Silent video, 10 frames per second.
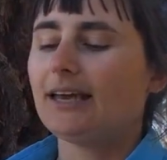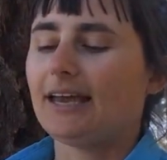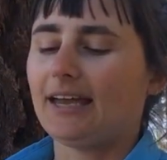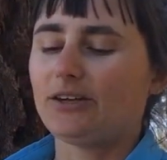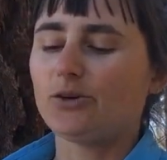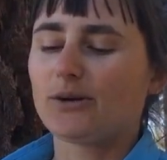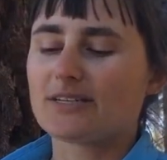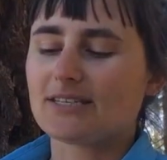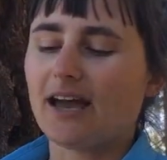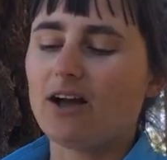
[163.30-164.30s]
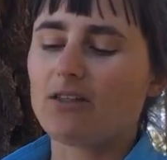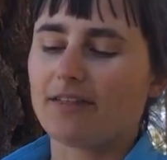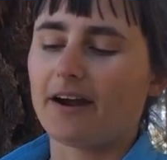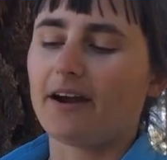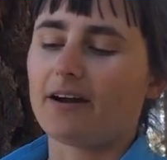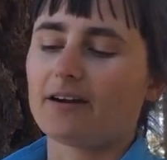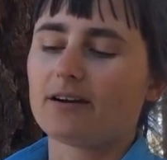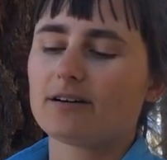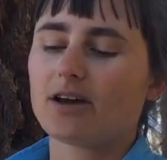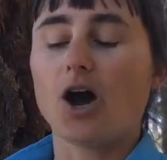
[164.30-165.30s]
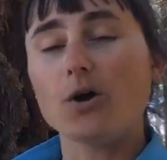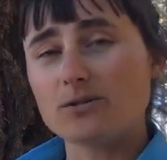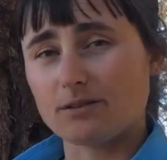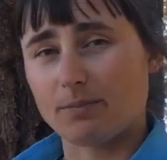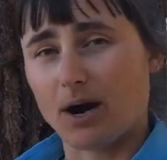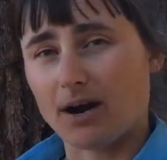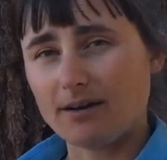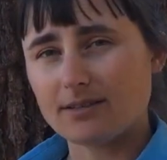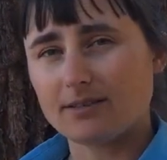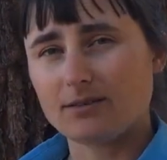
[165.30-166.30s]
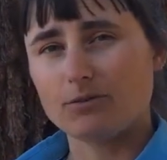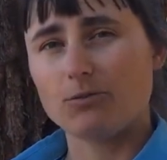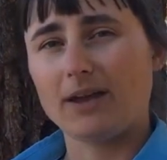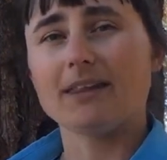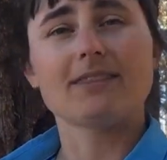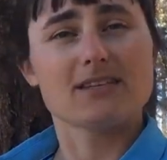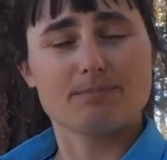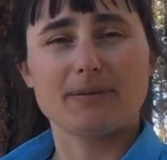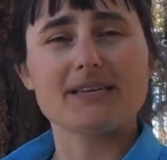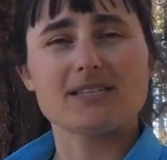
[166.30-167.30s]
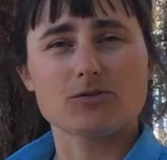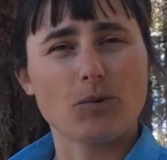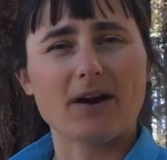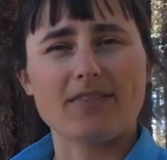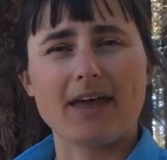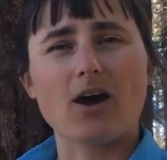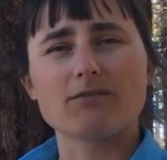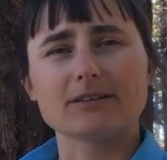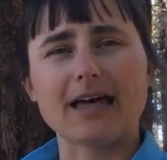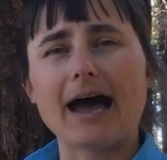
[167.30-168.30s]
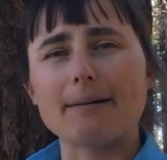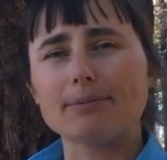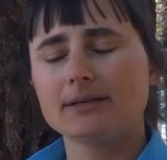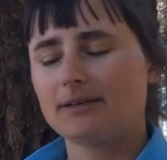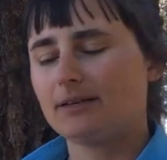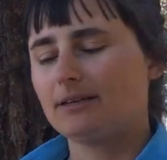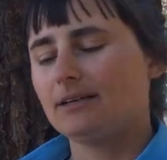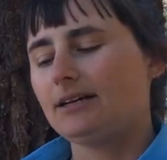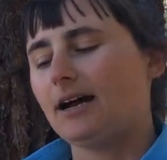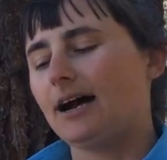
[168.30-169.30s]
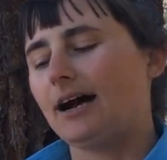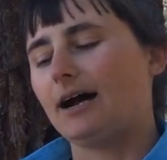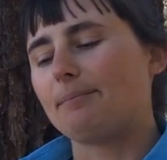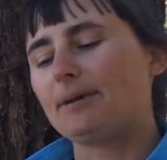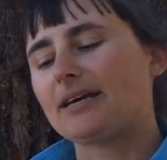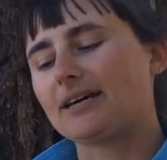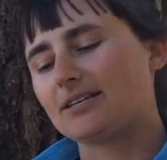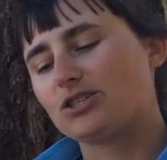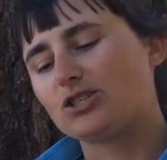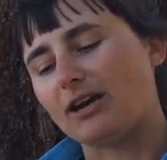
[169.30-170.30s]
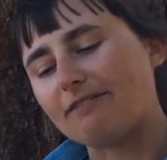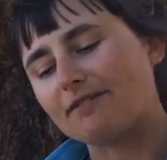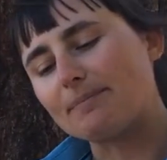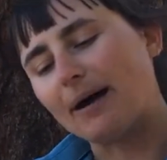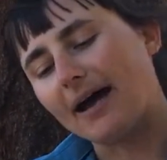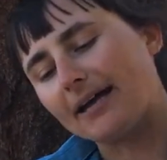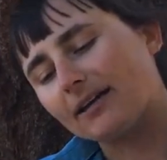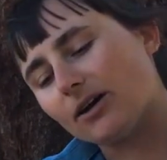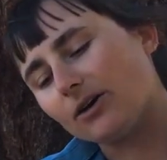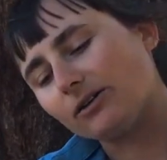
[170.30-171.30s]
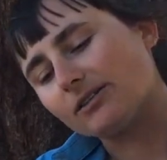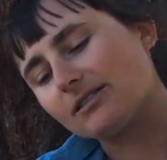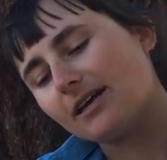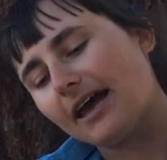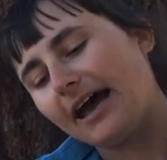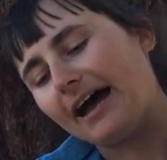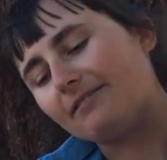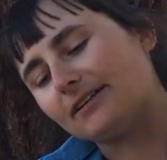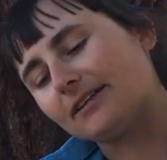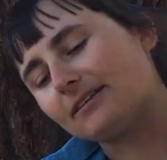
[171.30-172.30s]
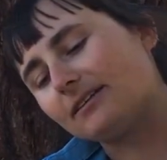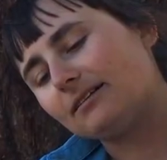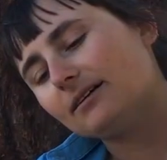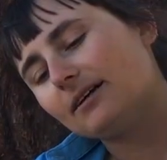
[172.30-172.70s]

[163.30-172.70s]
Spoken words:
And you can tell their cones apart in the places where they overlap because Geoffrey Pine cones have a little